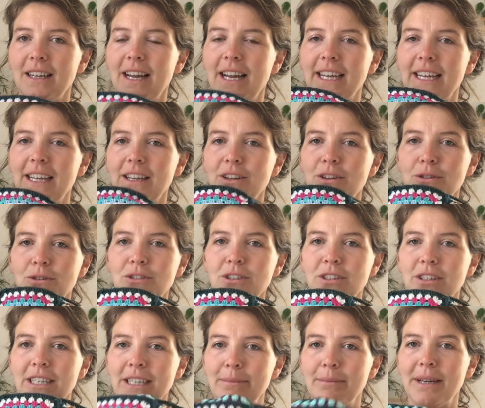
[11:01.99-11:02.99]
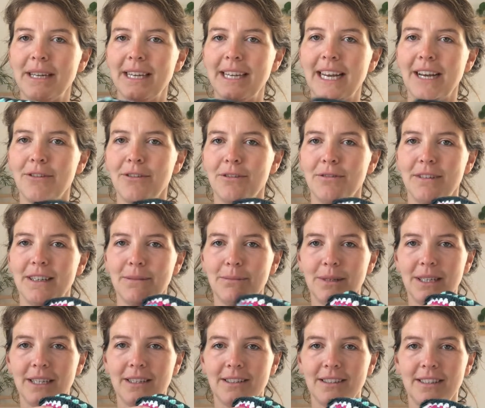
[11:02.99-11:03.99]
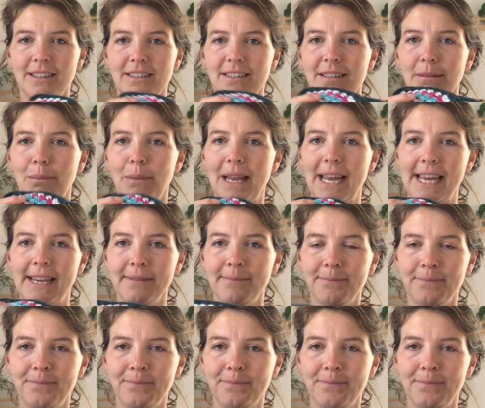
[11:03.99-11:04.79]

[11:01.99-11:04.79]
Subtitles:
I can use it in my caravan, because that's the plan.